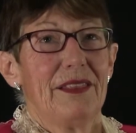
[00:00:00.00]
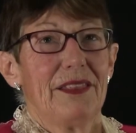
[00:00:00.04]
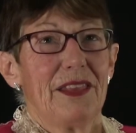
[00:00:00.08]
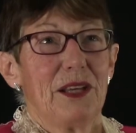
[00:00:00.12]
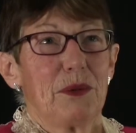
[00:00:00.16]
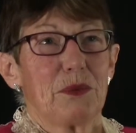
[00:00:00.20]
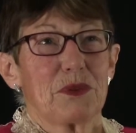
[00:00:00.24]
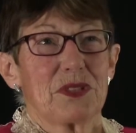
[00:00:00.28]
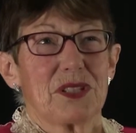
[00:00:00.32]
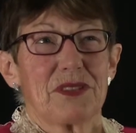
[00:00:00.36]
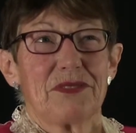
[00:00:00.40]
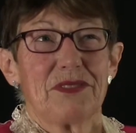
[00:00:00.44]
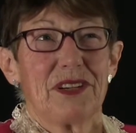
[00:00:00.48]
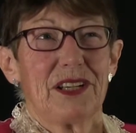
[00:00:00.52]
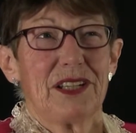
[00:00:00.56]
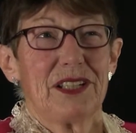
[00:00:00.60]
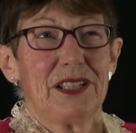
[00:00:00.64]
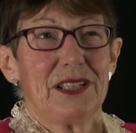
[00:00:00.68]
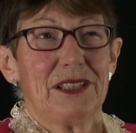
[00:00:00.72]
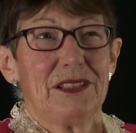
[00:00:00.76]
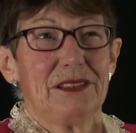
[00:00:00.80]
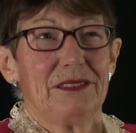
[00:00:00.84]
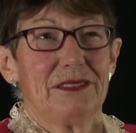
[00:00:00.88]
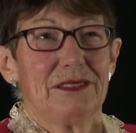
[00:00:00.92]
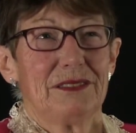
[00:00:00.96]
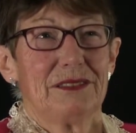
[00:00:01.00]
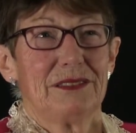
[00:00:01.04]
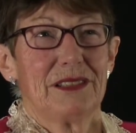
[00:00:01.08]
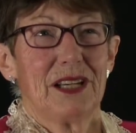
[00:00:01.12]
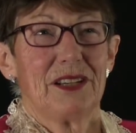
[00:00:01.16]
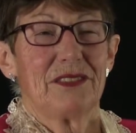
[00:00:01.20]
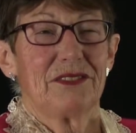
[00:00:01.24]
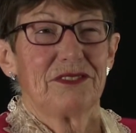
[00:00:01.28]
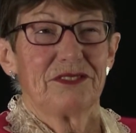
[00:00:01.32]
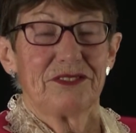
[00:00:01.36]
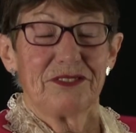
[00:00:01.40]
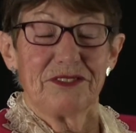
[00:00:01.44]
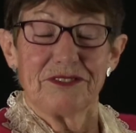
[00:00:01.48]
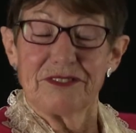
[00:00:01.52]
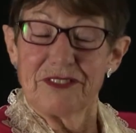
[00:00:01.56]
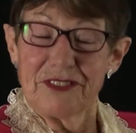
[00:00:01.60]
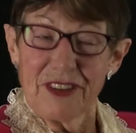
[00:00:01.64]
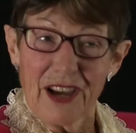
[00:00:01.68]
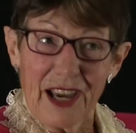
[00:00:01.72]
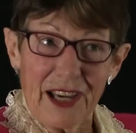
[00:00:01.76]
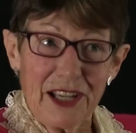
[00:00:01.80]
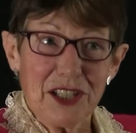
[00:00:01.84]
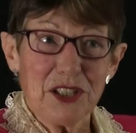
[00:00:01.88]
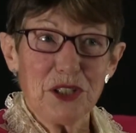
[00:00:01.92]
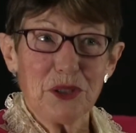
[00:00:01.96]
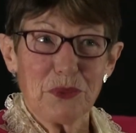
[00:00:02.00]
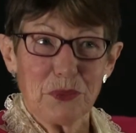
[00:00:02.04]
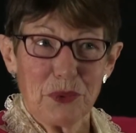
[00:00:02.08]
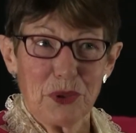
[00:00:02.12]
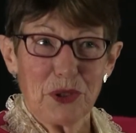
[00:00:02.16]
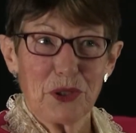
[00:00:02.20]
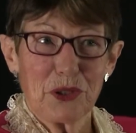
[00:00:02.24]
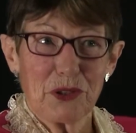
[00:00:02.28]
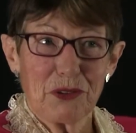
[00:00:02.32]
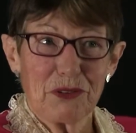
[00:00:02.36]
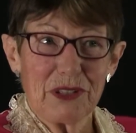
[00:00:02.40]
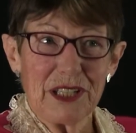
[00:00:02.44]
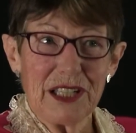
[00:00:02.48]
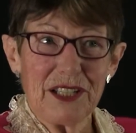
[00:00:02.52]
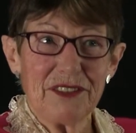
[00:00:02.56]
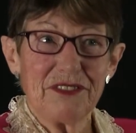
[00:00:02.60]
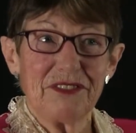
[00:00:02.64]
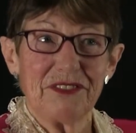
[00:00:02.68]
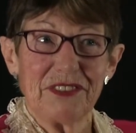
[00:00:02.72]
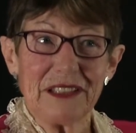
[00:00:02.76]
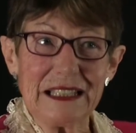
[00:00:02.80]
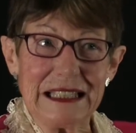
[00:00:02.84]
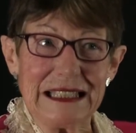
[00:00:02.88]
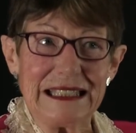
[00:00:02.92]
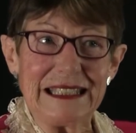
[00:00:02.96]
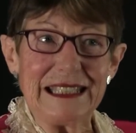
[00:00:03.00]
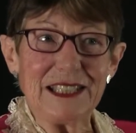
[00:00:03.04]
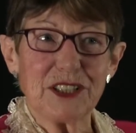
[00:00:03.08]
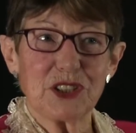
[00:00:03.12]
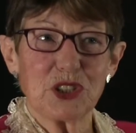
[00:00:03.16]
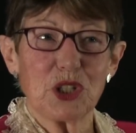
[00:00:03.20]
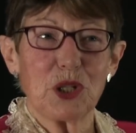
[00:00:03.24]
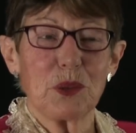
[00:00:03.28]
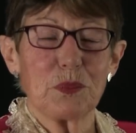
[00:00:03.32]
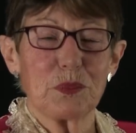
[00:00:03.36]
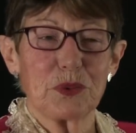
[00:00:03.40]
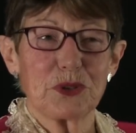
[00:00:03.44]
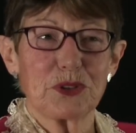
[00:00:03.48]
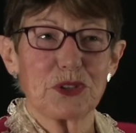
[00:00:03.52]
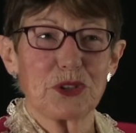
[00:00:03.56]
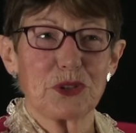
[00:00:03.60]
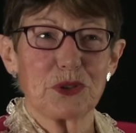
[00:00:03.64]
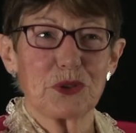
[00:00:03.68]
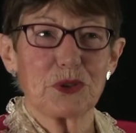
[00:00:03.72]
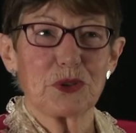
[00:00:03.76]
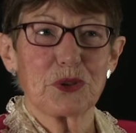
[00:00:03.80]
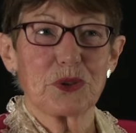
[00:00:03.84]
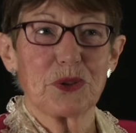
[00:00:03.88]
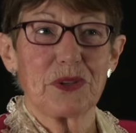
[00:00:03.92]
That was a very fine work, really, fiddly jobs to do.